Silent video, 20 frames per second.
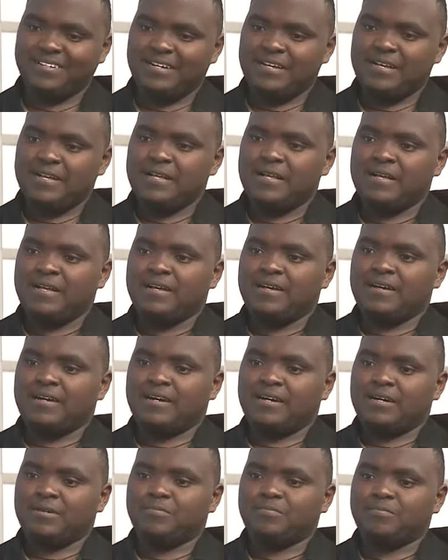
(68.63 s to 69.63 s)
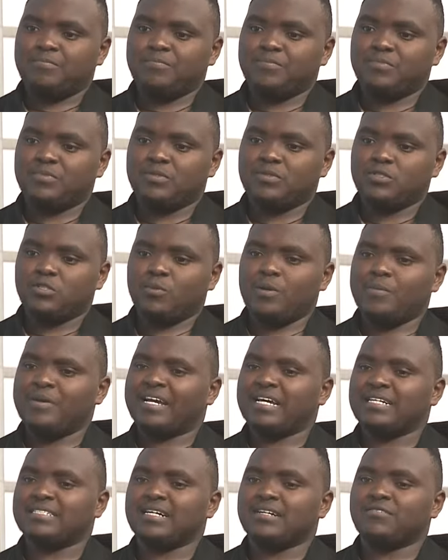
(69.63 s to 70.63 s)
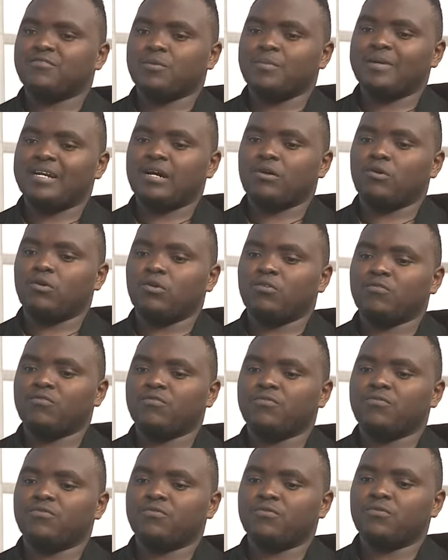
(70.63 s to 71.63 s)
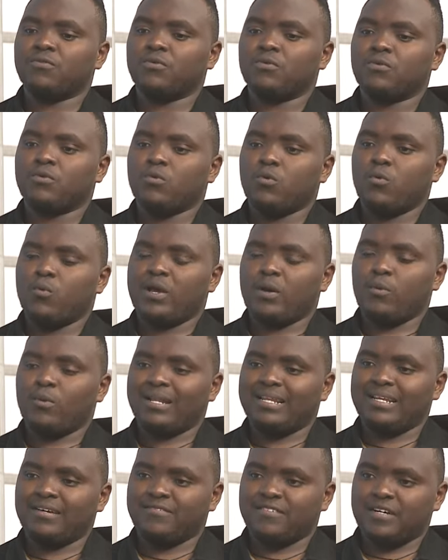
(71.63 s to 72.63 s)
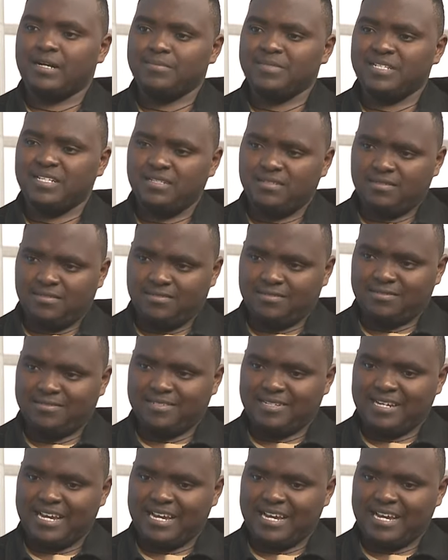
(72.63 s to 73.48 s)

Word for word: Uh -huh. um, so maybe I can start from an angle of where wildlife comes in yeah.